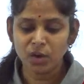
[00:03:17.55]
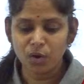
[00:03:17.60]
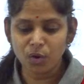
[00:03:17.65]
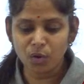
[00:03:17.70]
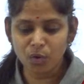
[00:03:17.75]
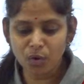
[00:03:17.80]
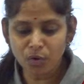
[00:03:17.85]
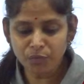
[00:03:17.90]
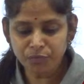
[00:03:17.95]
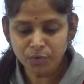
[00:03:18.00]

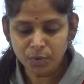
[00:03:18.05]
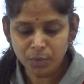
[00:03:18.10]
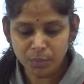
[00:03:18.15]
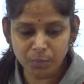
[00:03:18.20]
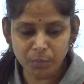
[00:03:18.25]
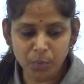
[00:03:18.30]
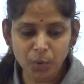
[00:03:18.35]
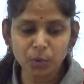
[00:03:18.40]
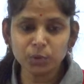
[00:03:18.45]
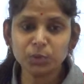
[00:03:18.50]
of
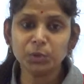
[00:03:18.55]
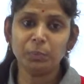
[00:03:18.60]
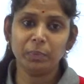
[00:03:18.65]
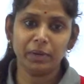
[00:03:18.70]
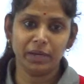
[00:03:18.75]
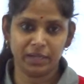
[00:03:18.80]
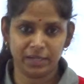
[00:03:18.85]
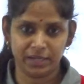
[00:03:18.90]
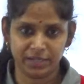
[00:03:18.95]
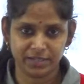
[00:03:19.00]
both
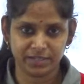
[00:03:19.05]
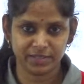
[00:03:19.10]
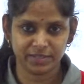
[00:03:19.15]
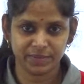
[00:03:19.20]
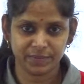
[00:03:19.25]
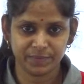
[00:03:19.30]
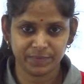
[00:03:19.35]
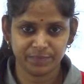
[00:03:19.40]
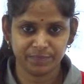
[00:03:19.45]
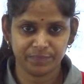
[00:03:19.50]
parents.
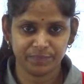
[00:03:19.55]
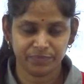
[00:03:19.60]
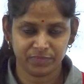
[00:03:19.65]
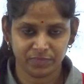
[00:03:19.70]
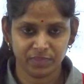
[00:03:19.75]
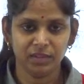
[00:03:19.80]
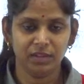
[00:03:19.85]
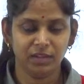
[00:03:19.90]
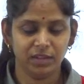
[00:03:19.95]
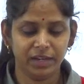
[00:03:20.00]

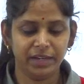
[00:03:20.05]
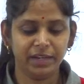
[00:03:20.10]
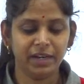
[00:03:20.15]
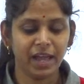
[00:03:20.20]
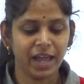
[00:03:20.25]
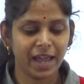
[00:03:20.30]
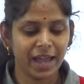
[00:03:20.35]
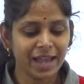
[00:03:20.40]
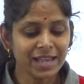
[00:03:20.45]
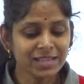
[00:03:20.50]
It
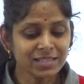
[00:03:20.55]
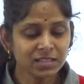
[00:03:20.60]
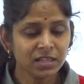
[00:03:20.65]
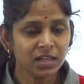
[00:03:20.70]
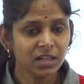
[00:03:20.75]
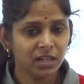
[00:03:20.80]
has